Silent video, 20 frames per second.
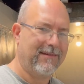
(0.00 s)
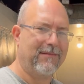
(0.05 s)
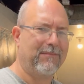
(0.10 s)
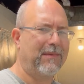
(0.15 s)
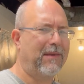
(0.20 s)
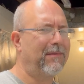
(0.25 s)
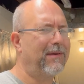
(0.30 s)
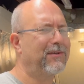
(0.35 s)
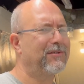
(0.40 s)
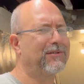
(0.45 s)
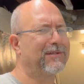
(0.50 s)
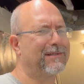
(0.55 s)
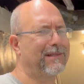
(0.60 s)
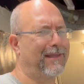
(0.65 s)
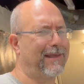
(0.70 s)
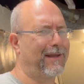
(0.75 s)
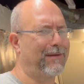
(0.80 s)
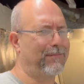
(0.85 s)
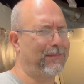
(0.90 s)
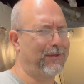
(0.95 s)
Maybe I should just
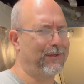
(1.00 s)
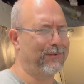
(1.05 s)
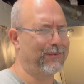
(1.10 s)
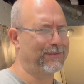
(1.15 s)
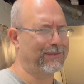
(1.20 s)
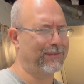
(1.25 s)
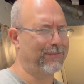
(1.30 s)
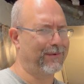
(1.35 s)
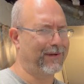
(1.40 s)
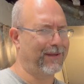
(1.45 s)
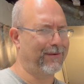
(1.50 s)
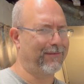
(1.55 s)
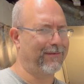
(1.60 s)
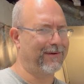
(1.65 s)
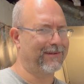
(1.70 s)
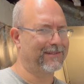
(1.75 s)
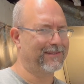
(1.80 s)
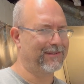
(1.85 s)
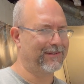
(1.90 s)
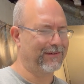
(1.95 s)
let him use it when he
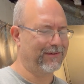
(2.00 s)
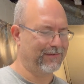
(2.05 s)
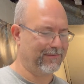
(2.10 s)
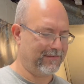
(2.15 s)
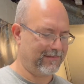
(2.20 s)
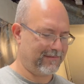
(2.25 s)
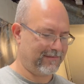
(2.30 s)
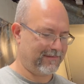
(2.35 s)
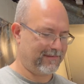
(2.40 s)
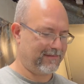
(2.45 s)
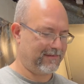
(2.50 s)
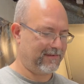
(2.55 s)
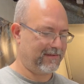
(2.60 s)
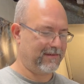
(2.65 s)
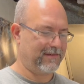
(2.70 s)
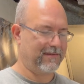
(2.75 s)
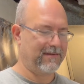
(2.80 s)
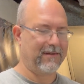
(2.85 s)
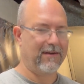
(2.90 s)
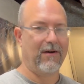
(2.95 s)
wants to.
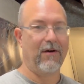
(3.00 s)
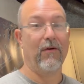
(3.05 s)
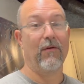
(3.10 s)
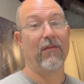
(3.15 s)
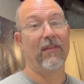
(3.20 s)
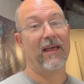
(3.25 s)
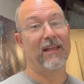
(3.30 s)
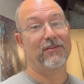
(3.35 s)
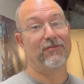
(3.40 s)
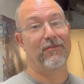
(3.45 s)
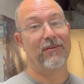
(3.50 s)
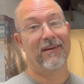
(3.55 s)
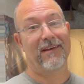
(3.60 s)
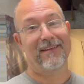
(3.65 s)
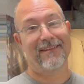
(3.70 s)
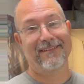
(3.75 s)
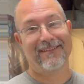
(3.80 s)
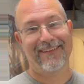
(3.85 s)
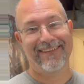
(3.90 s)
Oh, that's right.